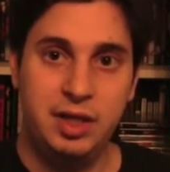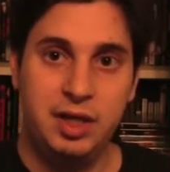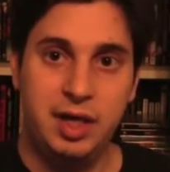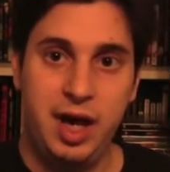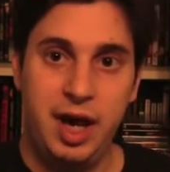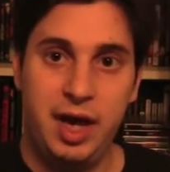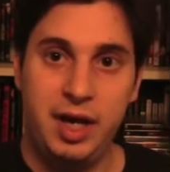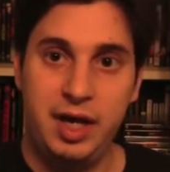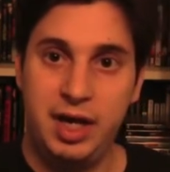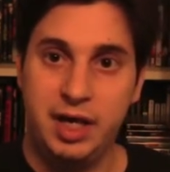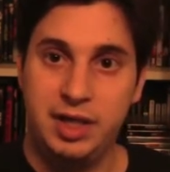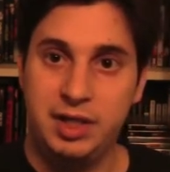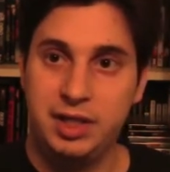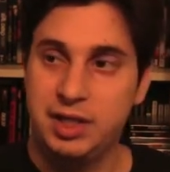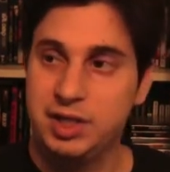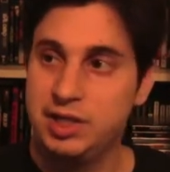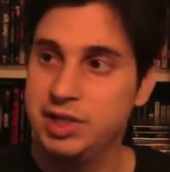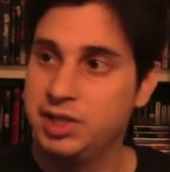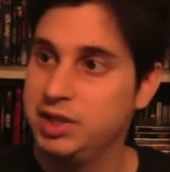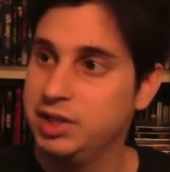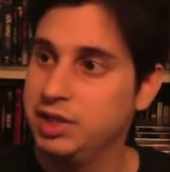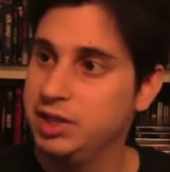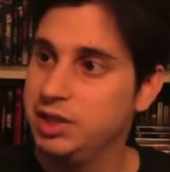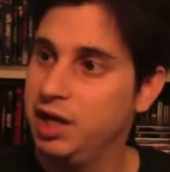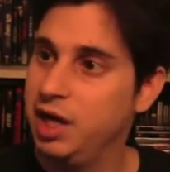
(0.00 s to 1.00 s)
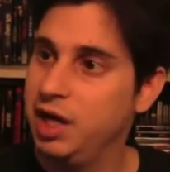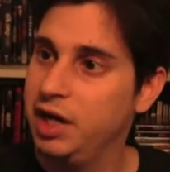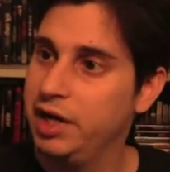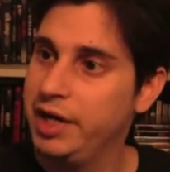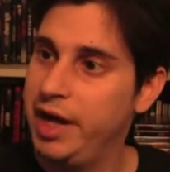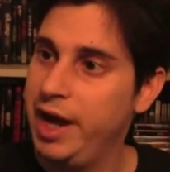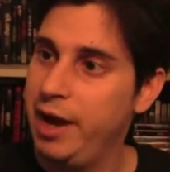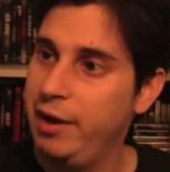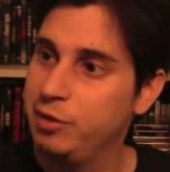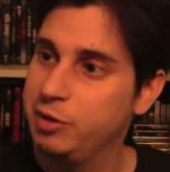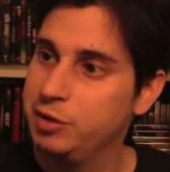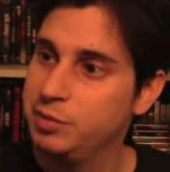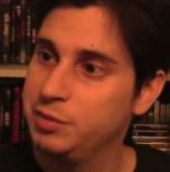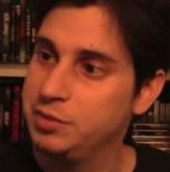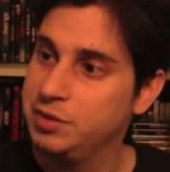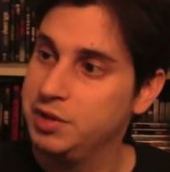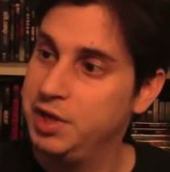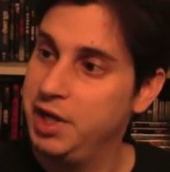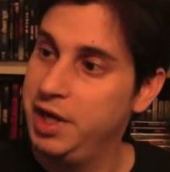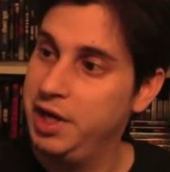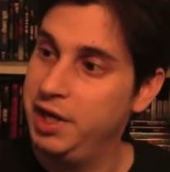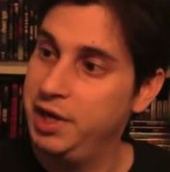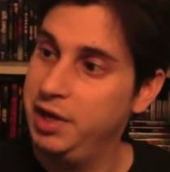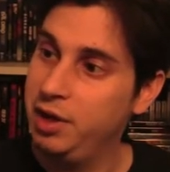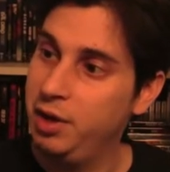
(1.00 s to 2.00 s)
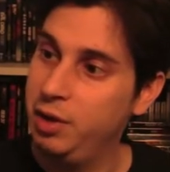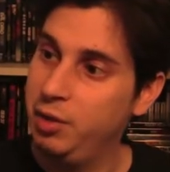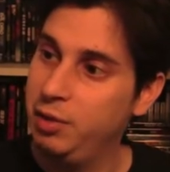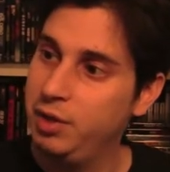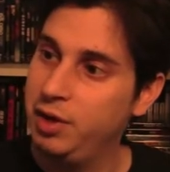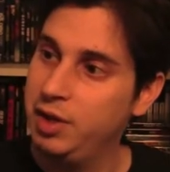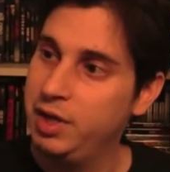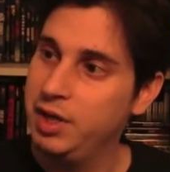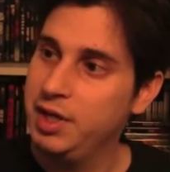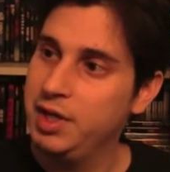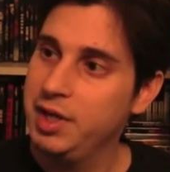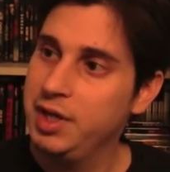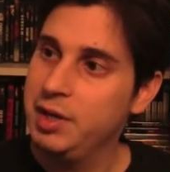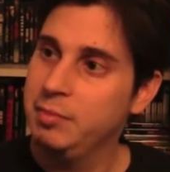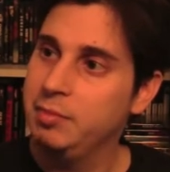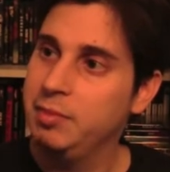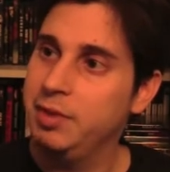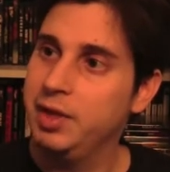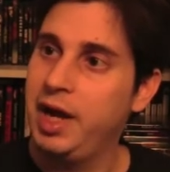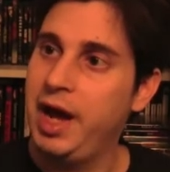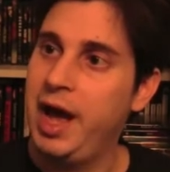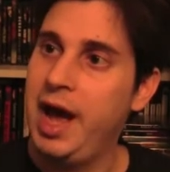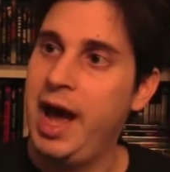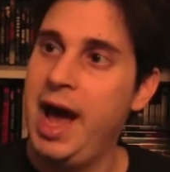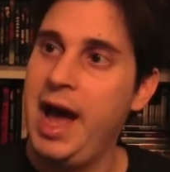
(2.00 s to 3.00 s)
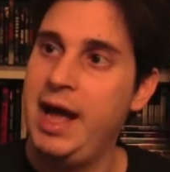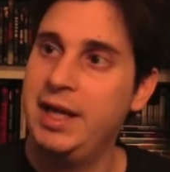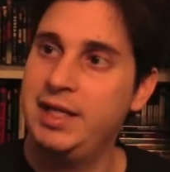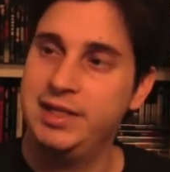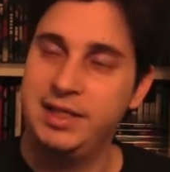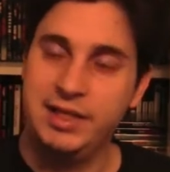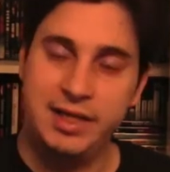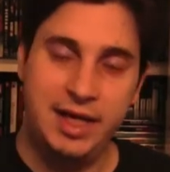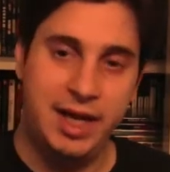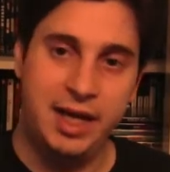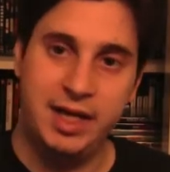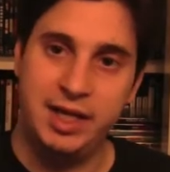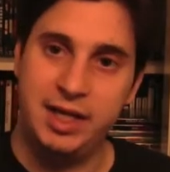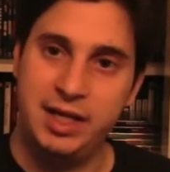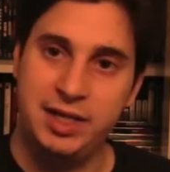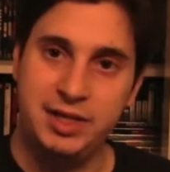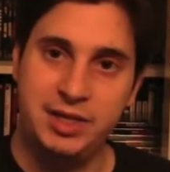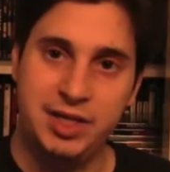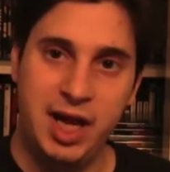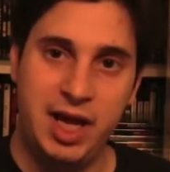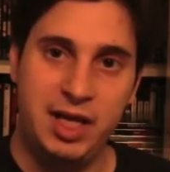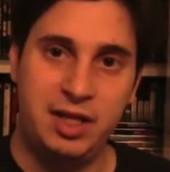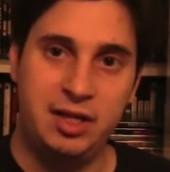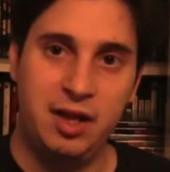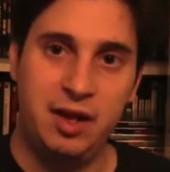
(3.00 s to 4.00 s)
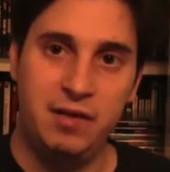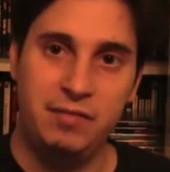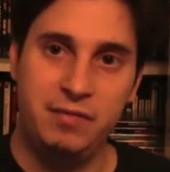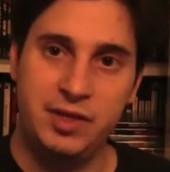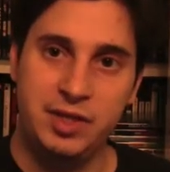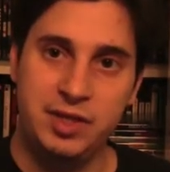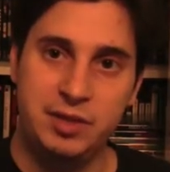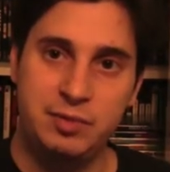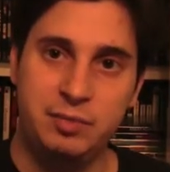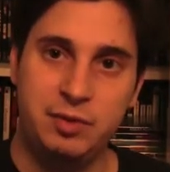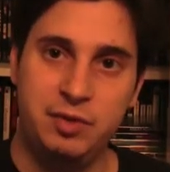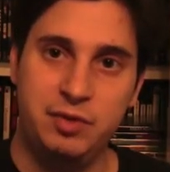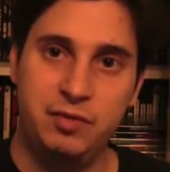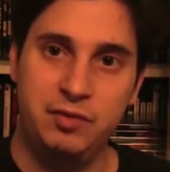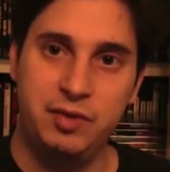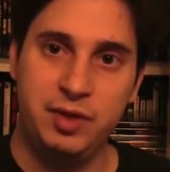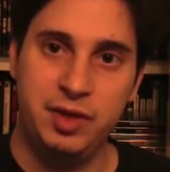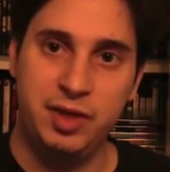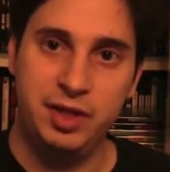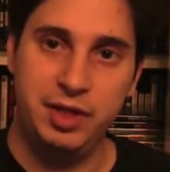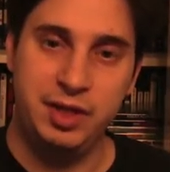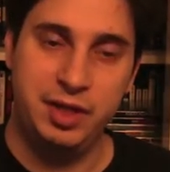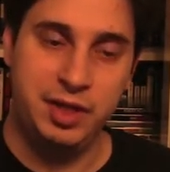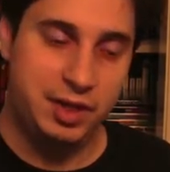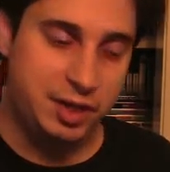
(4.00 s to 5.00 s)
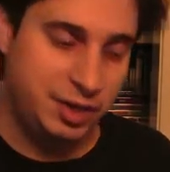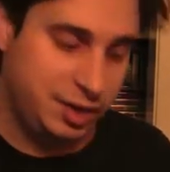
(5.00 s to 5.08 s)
I got this in Couch Potato, but I had to get it because I love this movie.